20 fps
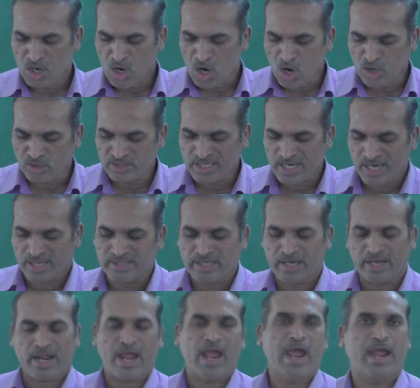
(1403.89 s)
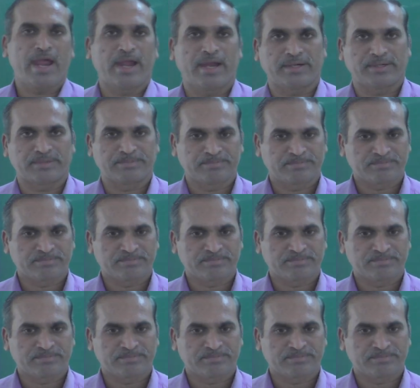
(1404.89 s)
On the other hand,